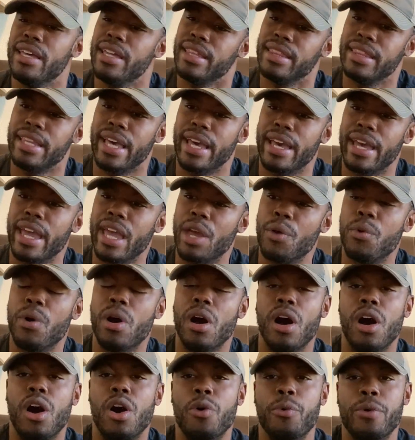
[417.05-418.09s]
that it will
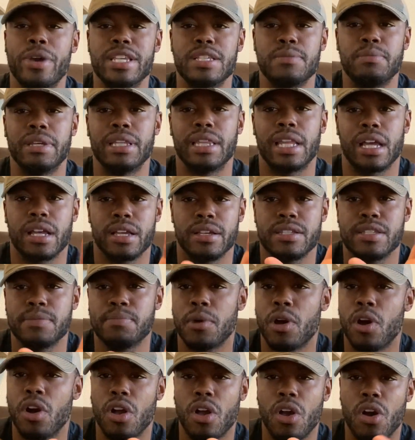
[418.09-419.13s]
always be like a
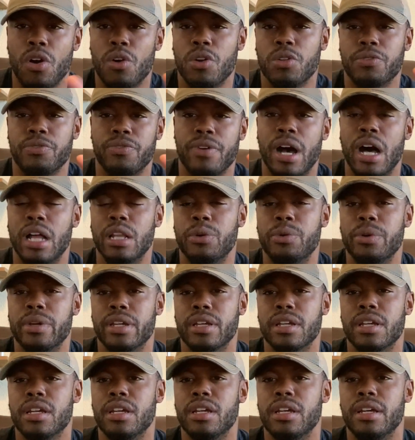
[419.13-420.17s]
small cult following
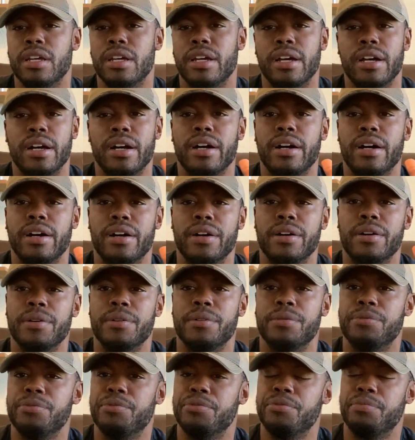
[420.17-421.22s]

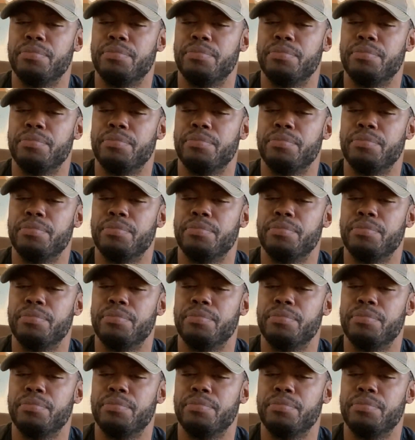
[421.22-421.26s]
of